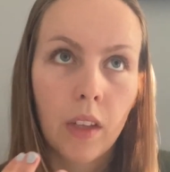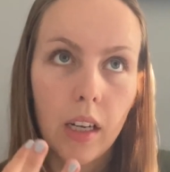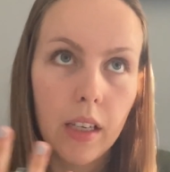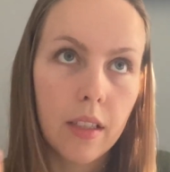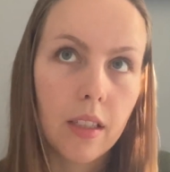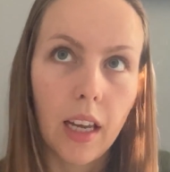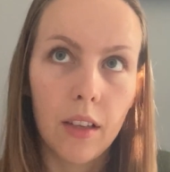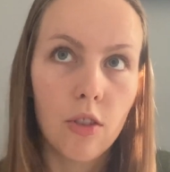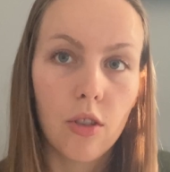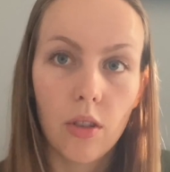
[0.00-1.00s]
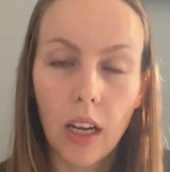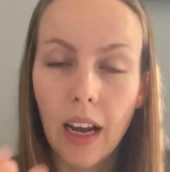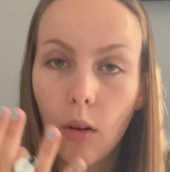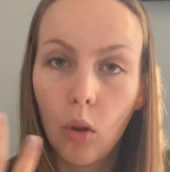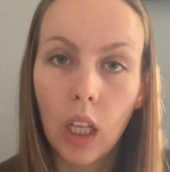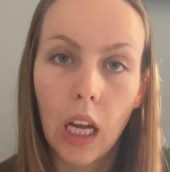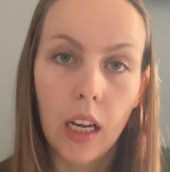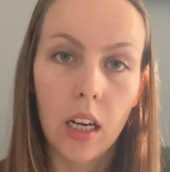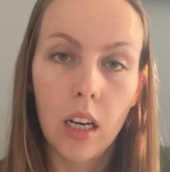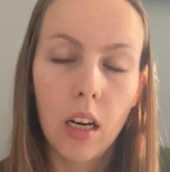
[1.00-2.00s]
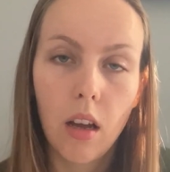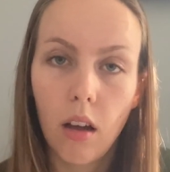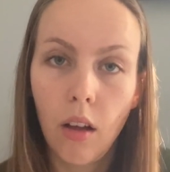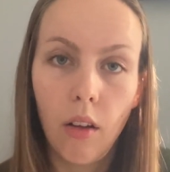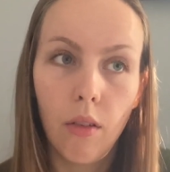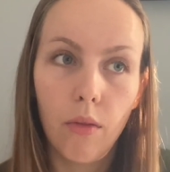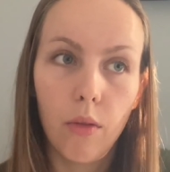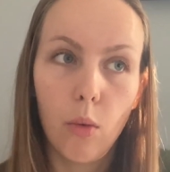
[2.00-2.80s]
a sketch outline of